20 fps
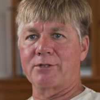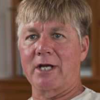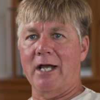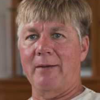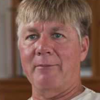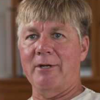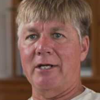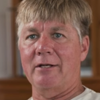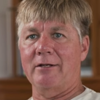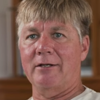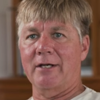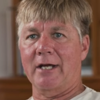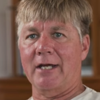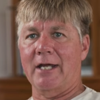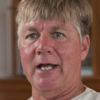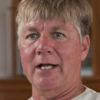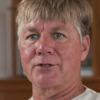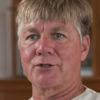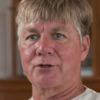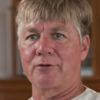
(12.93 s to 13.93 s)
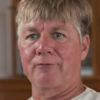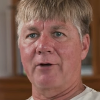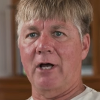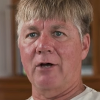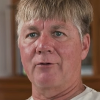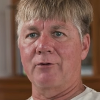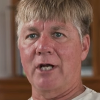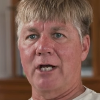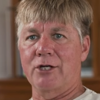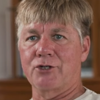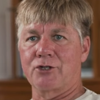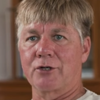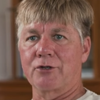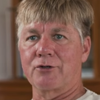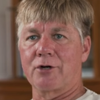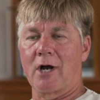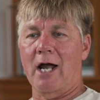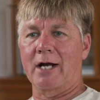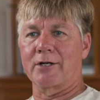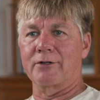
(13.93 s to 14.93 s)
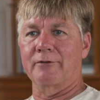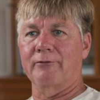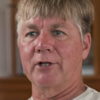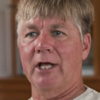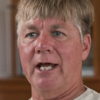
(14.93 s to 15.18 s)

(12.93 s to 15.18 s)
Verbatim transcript: Sammy Kick Cancer Foundation tract of